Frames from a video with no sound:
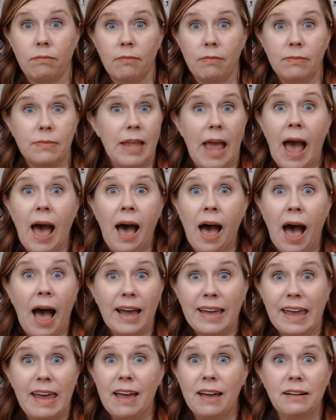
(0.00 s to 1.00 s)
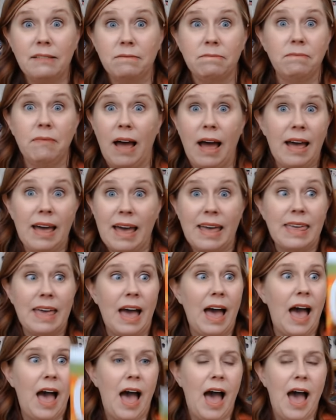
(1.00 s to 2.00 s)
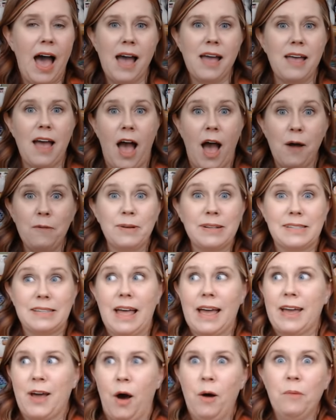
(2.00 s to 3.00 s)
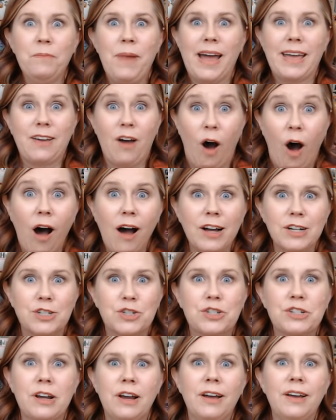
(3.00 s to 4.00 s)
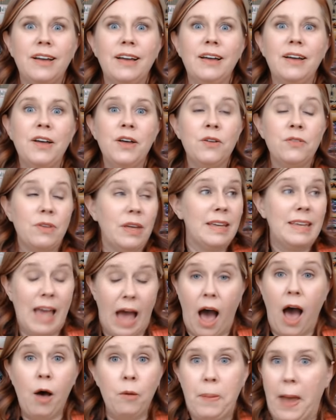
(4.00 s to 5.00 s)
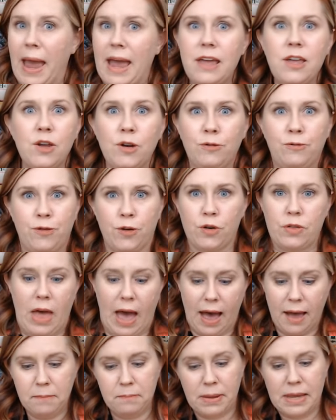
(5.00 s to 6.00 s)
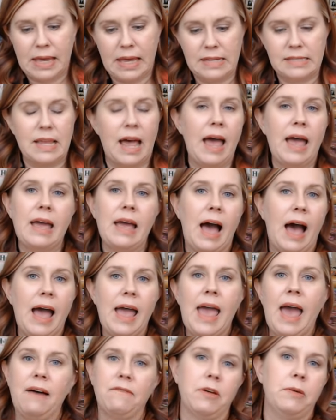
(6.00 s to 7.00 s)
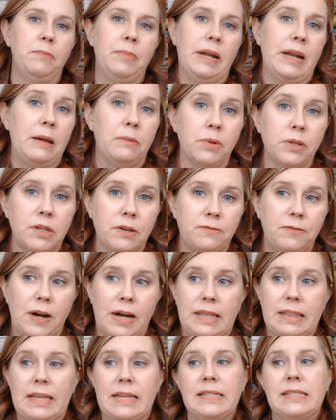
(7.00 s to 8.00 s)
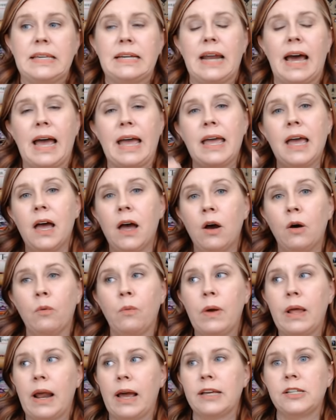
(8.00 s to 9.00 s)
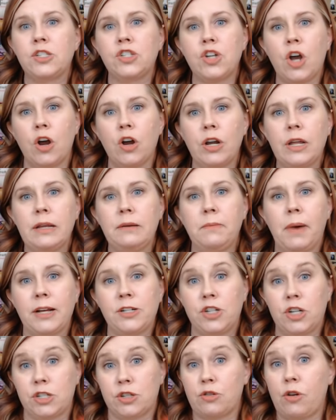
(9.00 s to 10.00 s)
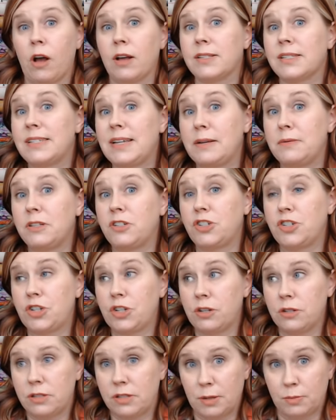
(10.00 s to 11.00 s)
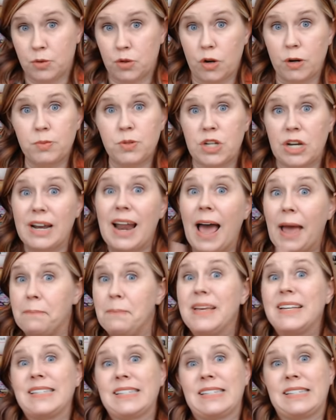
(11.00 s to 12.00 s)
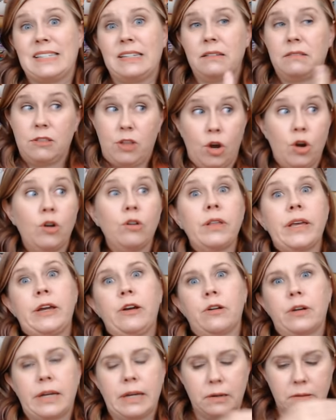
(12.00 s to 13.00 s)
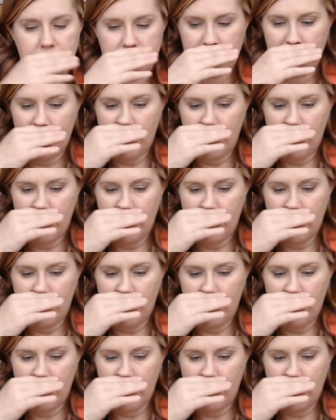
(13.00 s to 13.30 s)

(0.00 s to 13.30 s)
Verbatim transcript: Yeah, I can't. I, I, I was like, oh my gosh. I'll pay you for that because I, I haven't been able to find these. And I, when I started my Just Cross Stitch subscription, I missed the earlier years.